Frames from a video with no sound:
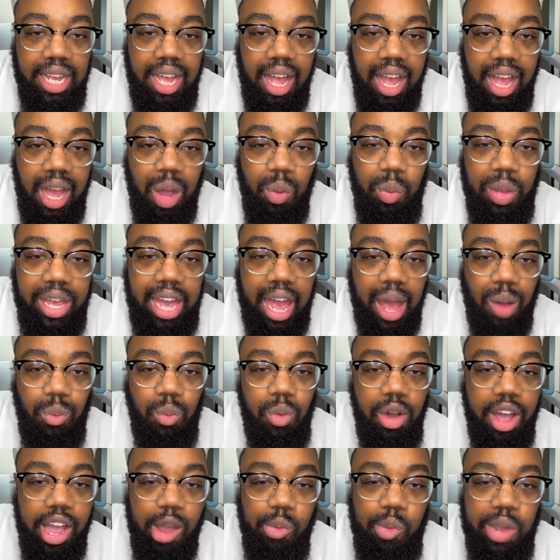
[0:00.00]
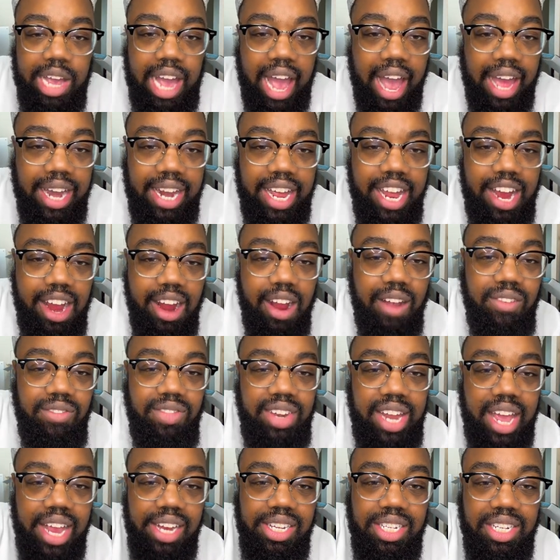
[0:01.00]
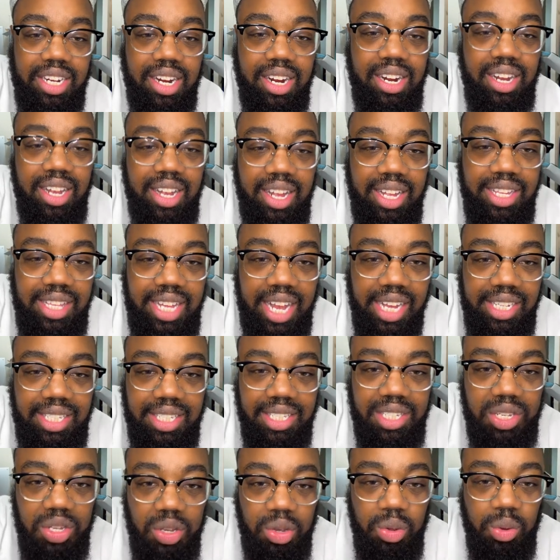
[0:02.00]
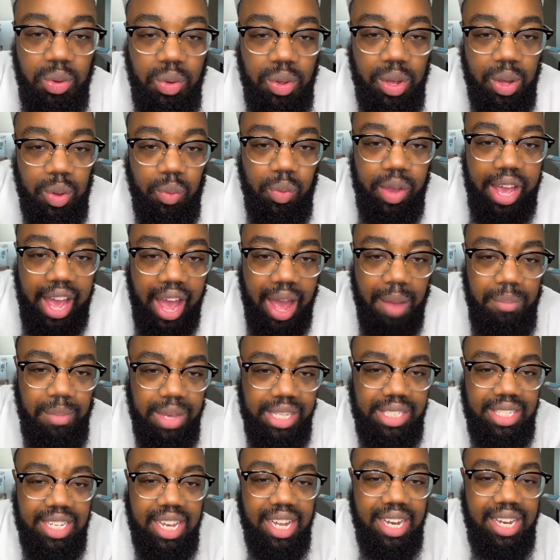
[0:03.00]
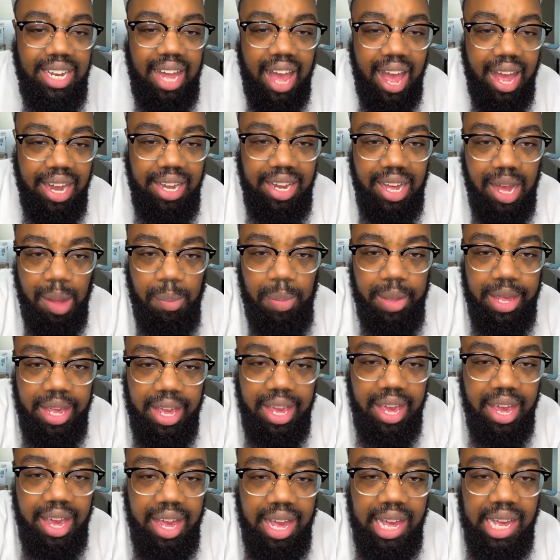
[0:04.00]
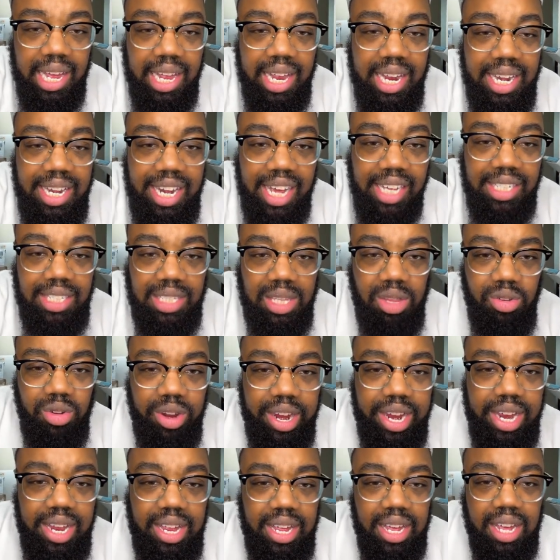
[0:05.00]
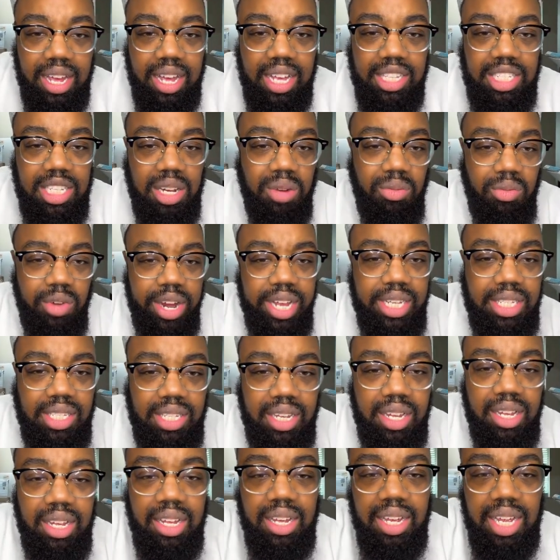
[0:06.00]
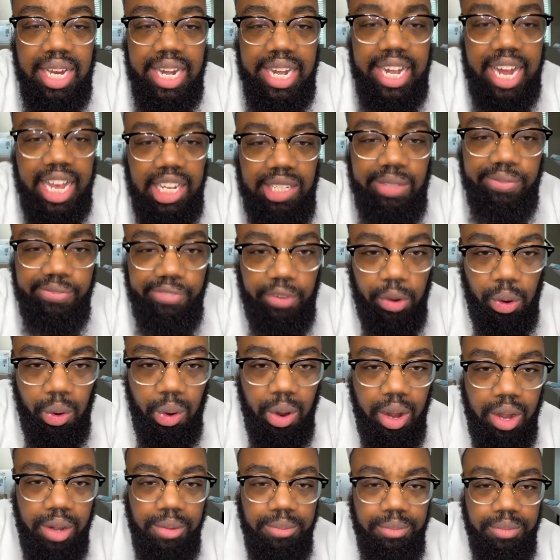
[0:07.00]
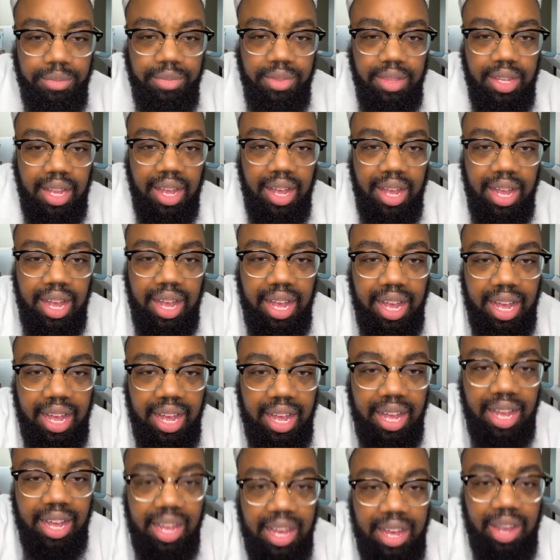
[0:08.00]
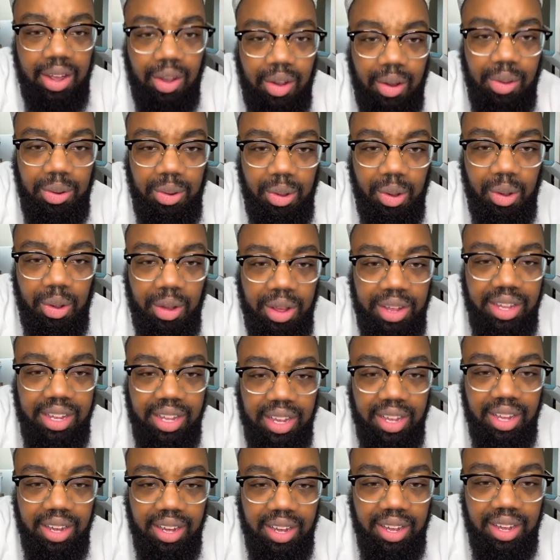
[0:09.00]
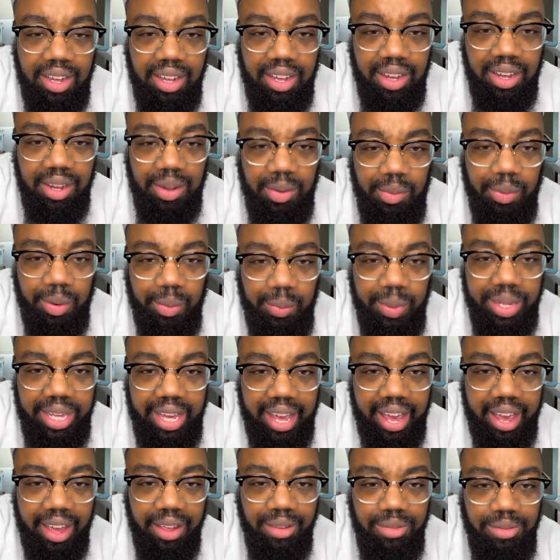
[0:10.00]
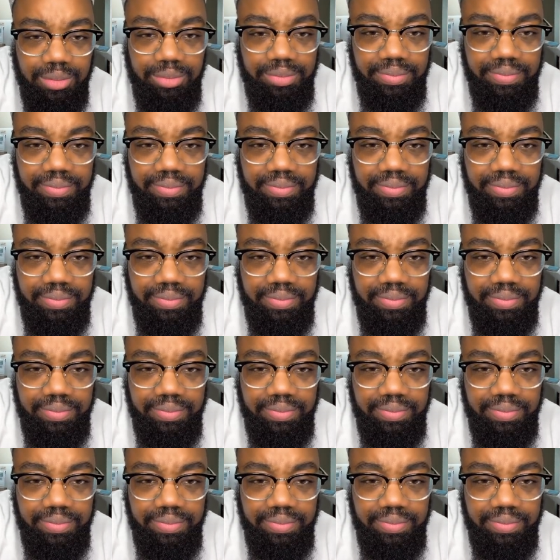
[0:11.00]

Uh, we got one. We got Here of Nature. That's two. We got Miss Yolanda up in here. That's three. Teresa. That's four. Uh, hold on. Where we at?